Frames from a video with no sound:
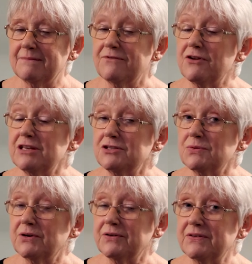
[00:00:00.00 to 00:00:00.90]
for each
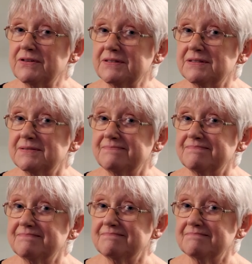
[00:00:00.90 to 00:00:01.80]
one of us.
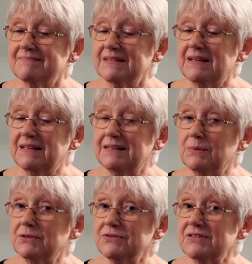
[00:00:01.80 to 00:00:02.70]
And he
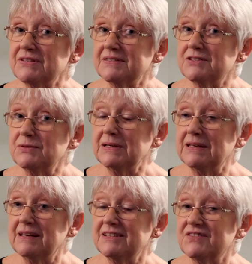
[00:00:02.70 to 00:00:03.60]
wants us to
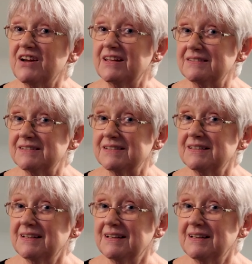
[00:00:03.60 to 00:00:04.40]
be his friend.